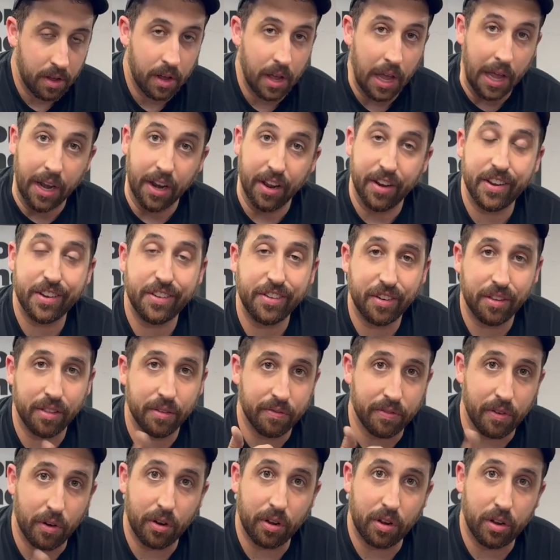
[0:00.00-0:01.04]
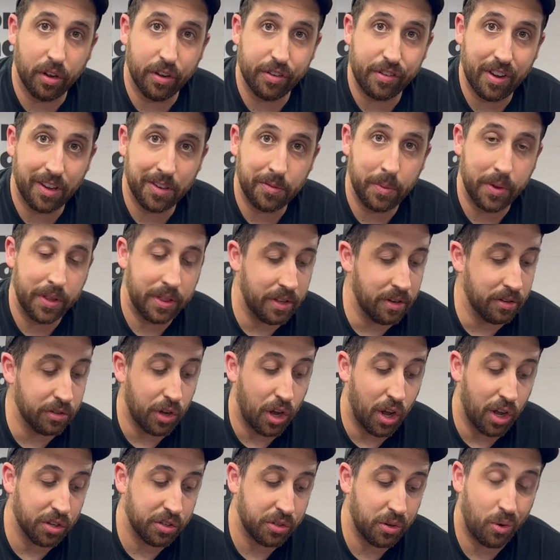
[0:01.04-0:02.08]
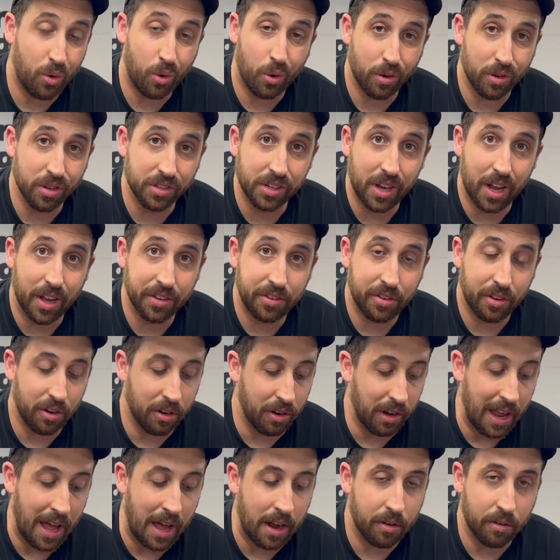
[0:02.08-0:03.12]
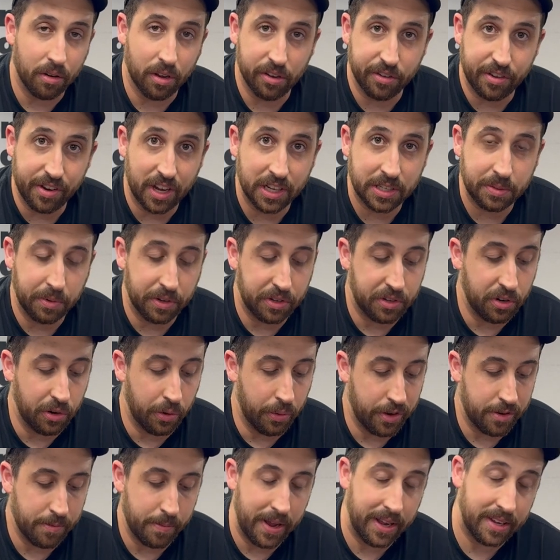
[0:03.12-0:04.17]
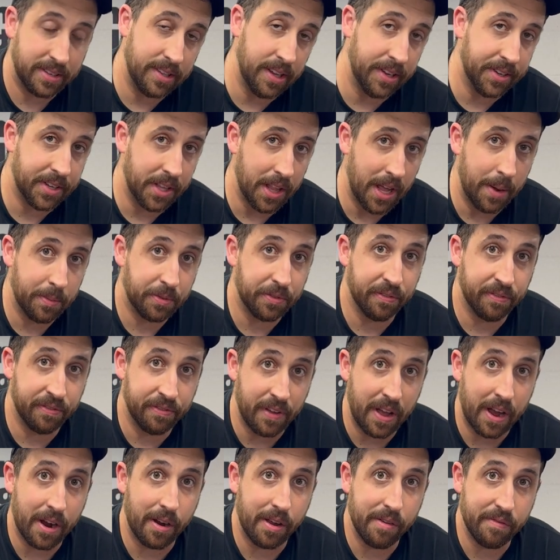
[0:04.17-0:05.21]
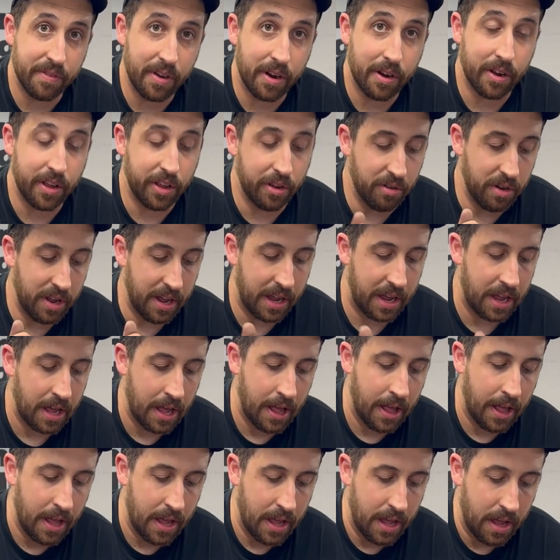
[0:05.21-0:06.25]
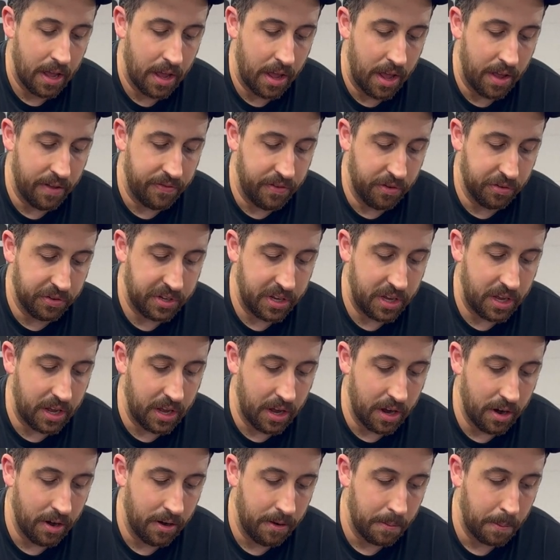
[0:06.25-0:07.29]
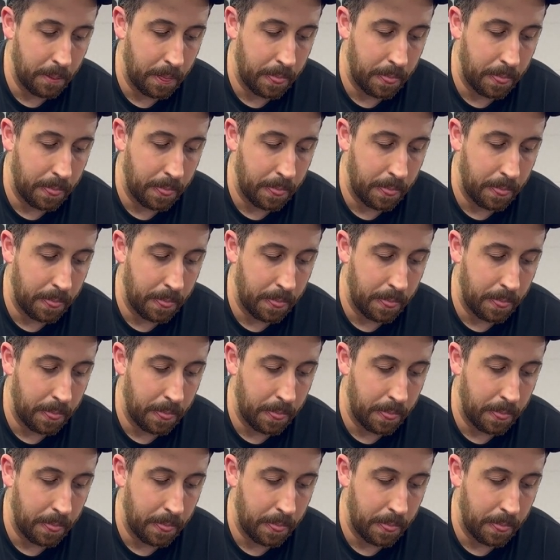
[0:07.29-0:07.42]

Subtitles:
In addition to the vertical adjustment, there's also horizontal or lateral adjustment too, which makes these clamps very, very unique. If you see here,